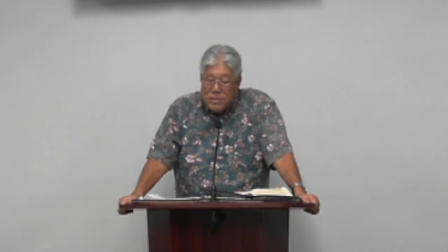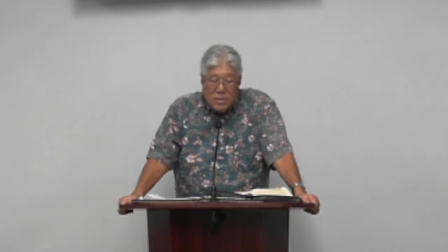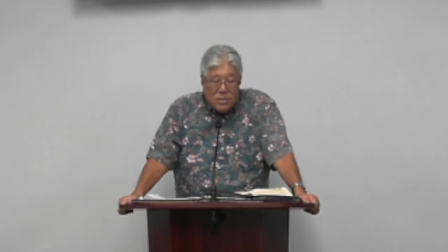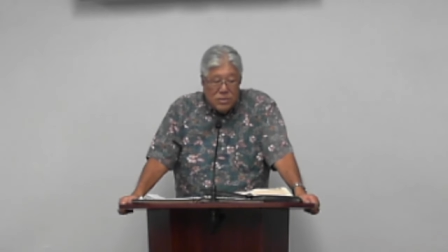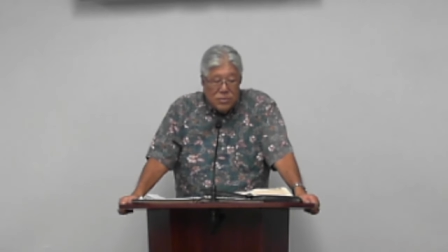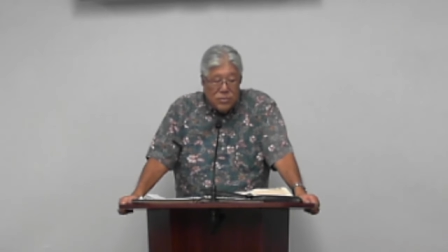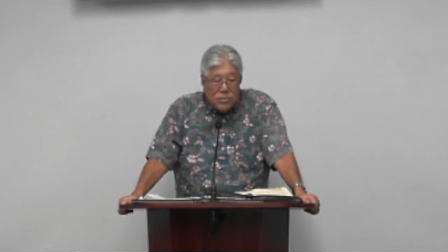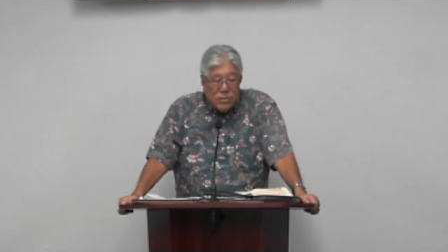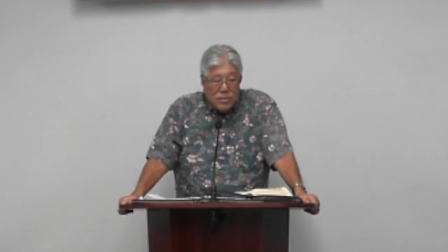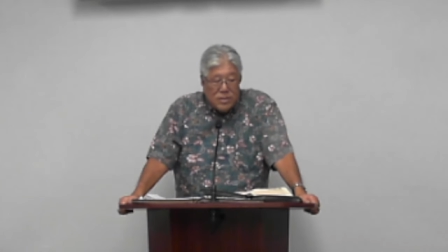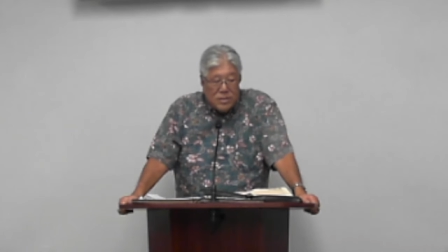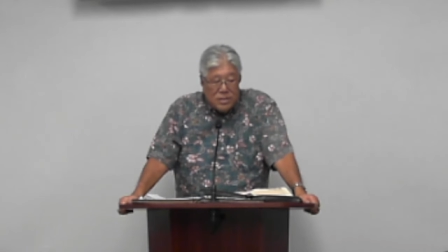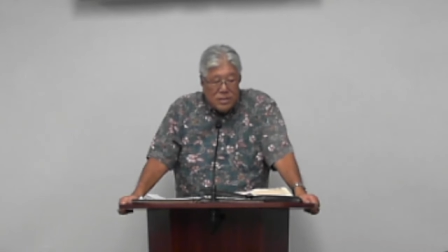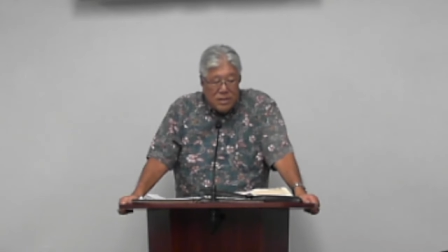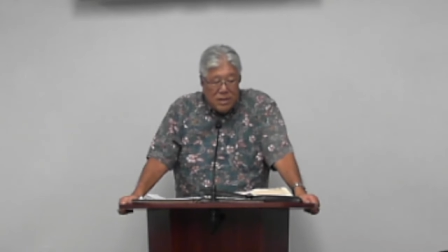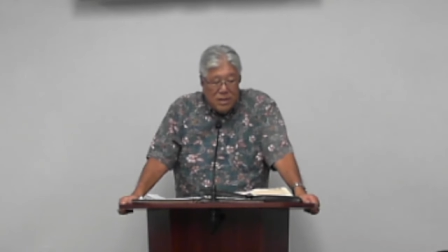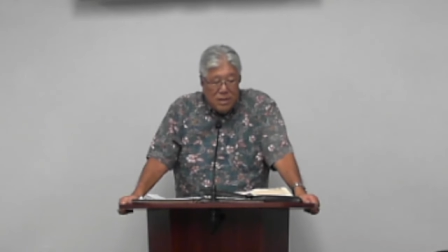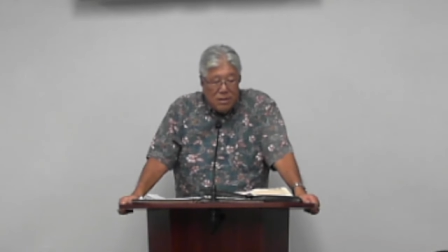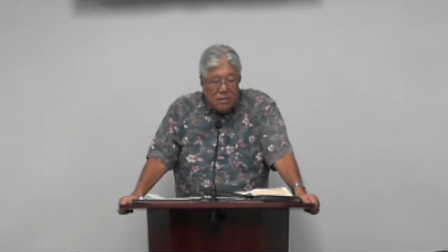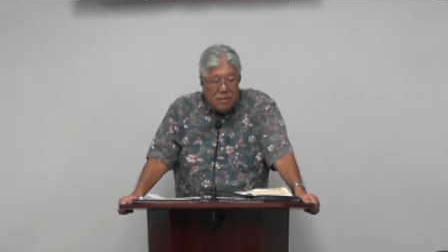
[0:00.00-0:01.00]
Is there a
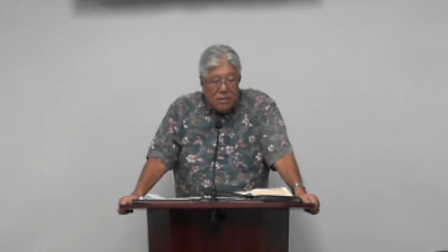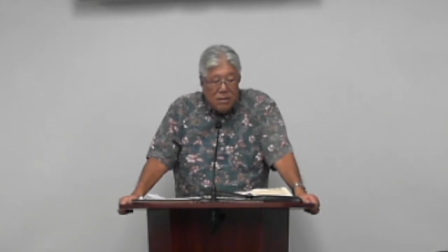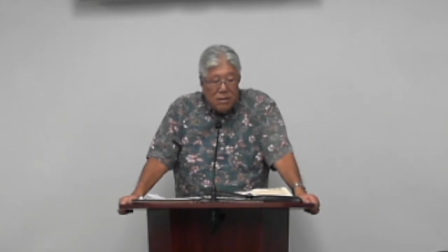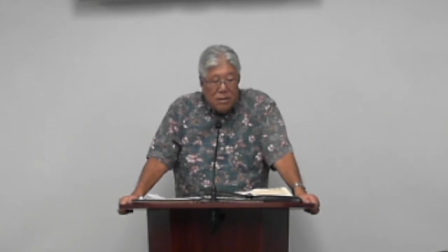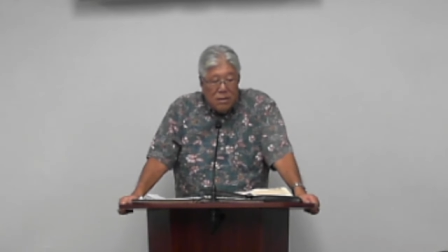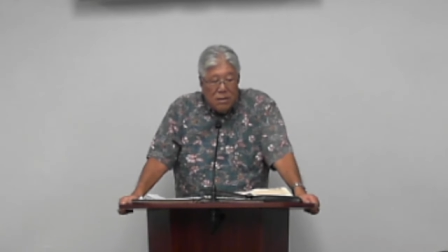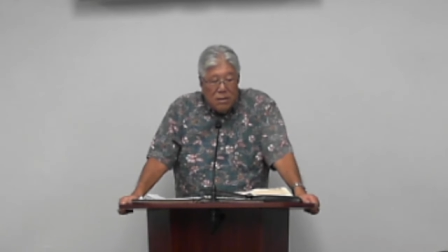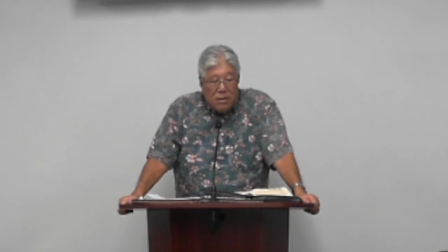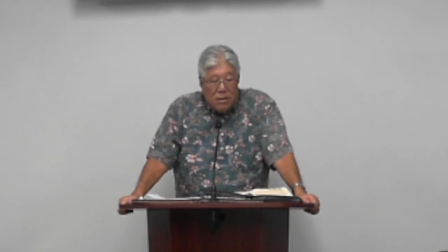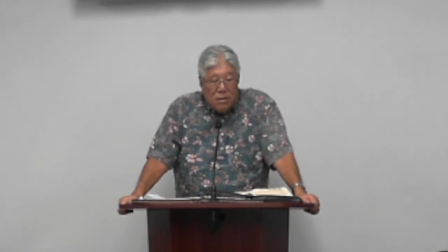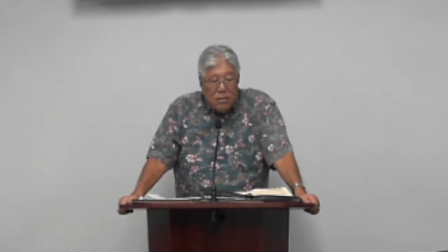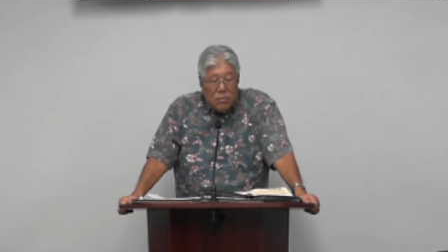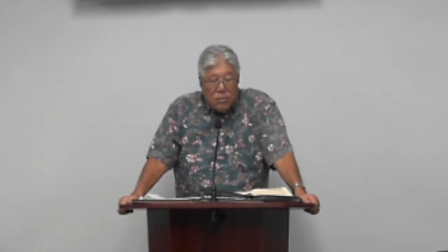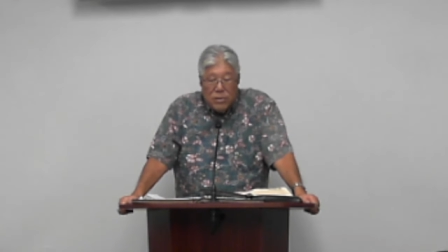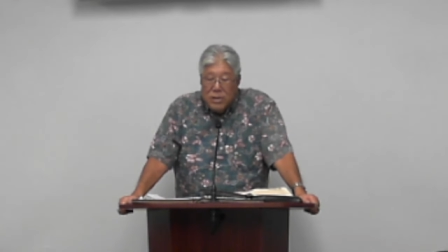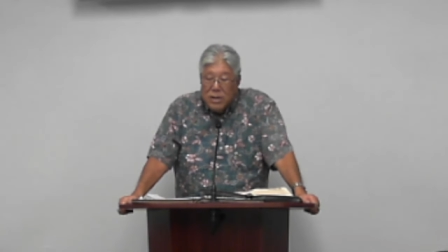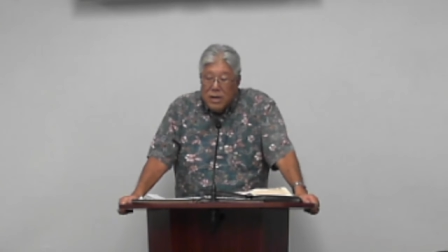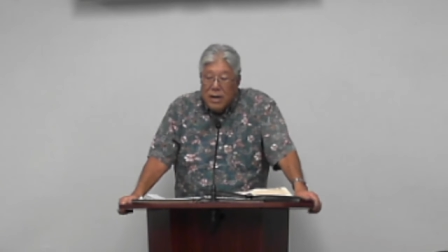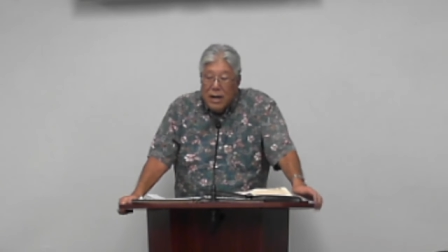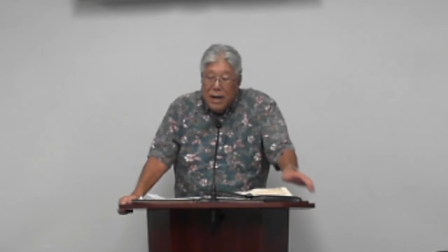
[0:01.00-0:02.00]
sin
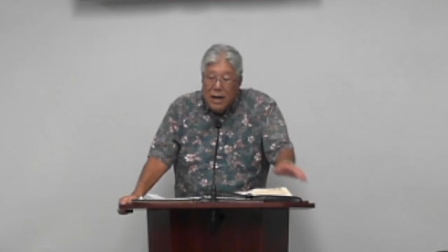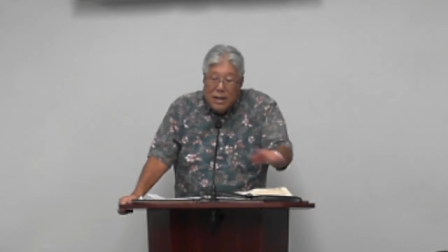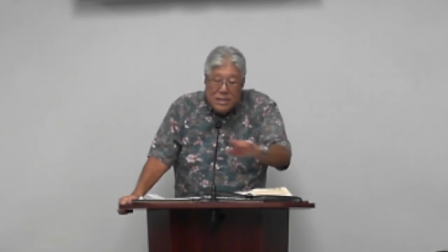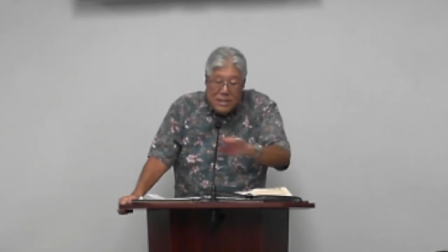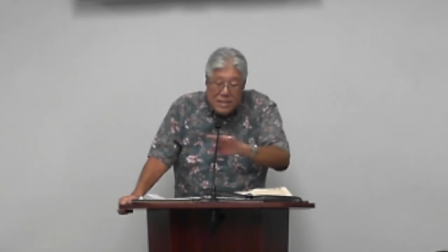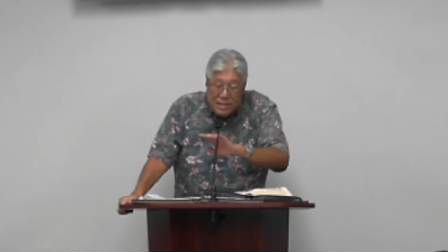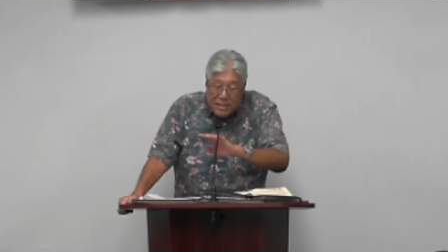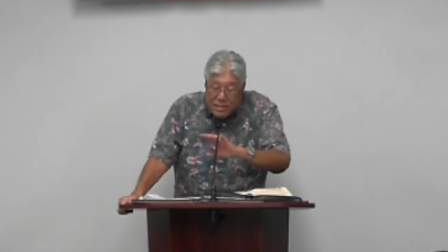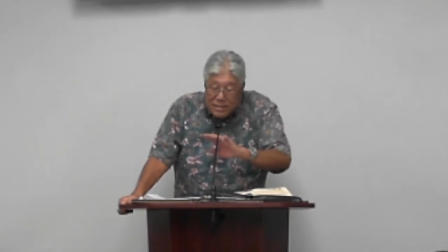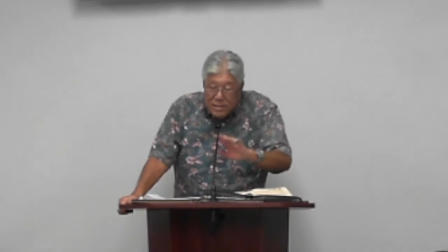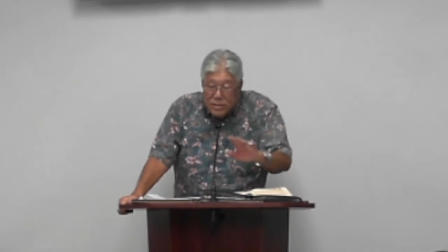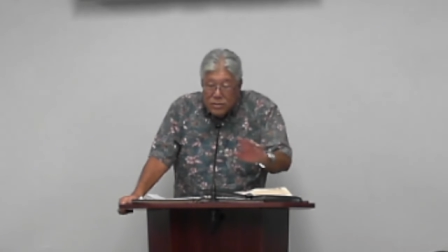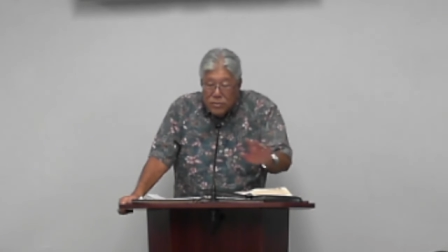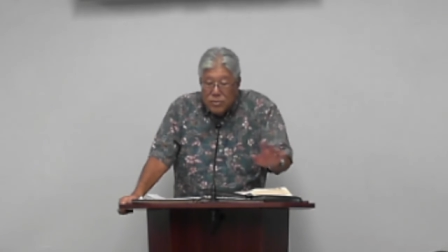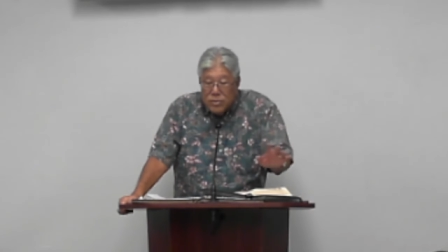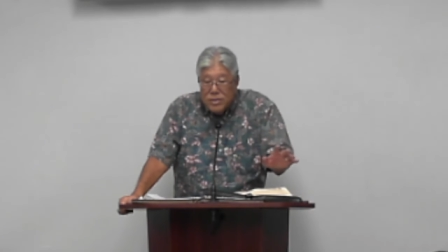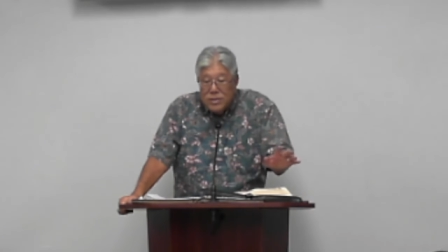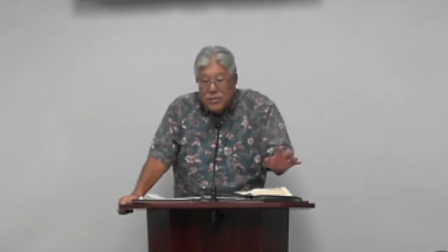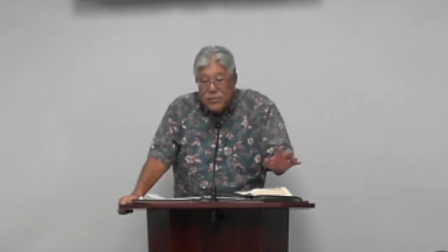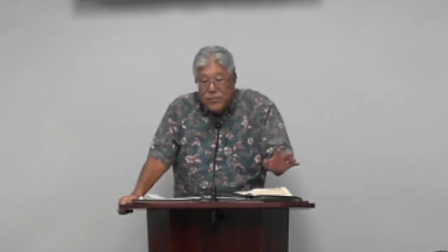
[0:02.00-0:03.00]
where the guy has
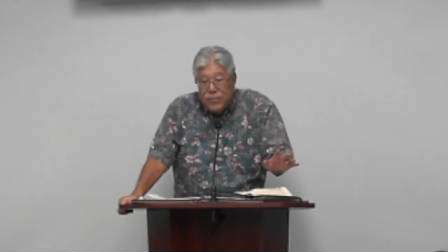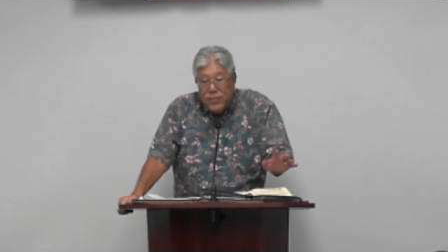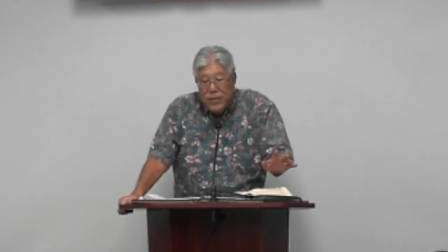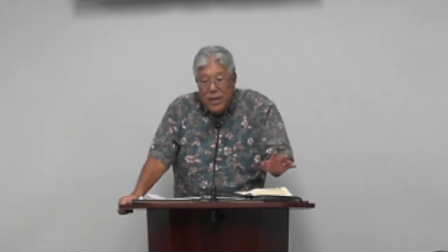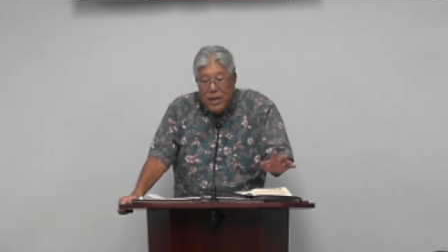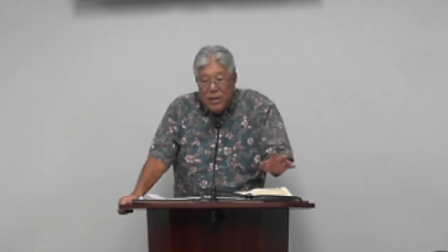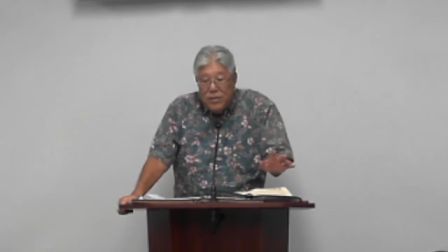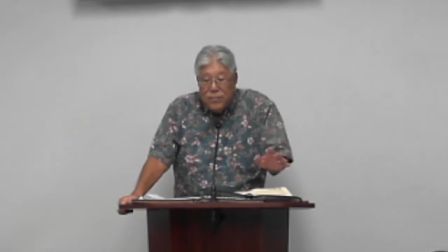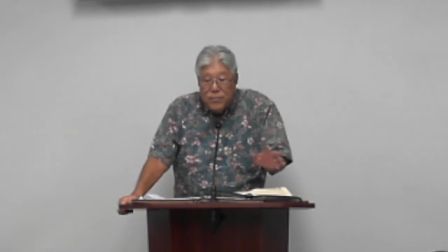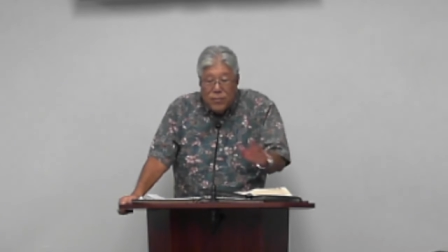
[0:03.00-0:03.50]
sealed his faith